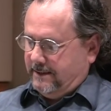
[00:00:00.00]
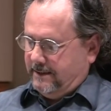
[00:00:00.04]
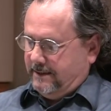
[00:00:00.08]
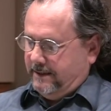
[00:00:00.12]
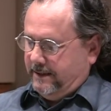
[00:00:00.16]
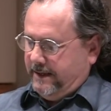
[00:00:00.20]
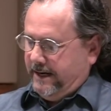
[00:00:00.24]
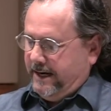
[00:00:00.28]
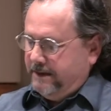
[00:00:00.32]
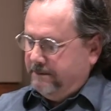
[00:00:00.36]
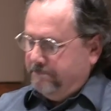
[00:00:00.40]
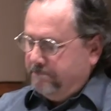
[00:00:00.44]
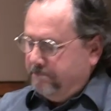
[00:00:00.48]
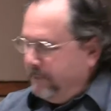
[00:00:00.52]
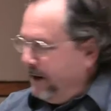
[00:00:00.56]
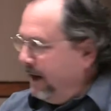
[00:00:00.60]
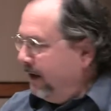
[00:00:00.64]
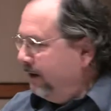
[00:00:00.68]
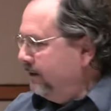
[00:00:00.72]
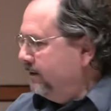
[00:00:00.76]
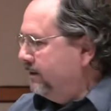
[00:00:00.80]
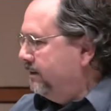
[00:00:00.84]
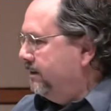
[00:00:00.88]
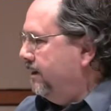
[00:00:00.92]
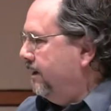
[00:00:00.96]
and
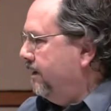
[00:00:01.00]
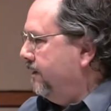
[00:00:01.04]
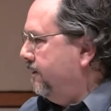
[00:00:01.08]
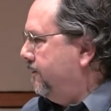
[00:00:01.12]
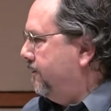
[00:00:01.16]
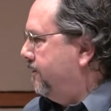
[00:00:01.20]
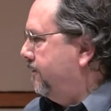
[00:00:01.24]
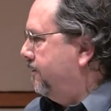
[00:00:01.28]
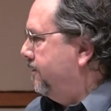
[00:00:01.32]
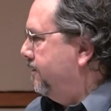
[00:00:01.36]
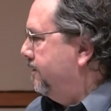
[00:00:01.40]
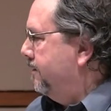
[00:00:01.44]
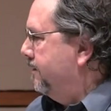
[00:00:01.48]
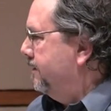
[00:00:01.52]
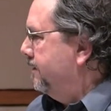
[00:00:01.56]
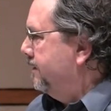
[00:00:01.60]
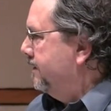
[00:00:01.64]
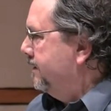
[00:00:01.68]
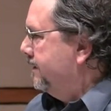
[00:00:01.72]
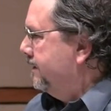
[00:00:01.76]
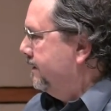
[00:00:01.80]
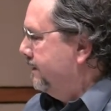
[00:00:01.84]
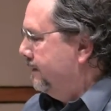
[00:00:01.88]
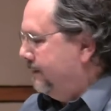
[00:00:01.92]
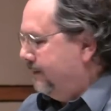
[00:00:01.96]
melt us
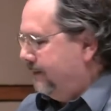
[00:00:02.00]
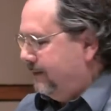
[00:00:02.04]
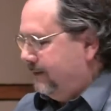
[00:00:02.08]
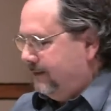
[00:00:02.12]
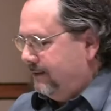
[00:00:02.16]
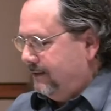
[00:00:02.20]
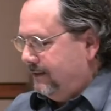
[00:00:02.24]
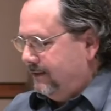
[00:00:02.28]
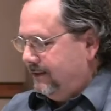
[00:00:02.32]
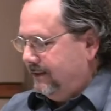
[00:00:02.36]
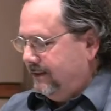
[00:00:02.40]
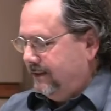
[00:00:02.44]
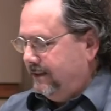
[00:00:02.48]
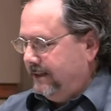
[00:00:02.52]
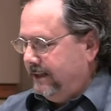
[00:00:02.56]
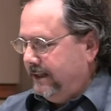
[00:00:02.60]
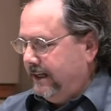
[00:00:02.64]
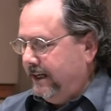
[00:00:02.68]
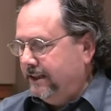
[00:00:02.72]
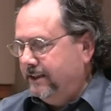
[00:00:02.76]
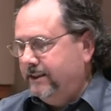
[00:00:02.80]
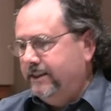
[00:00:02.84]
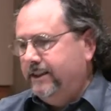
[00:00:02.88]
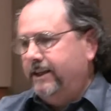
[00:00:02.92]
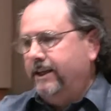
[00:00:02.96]
and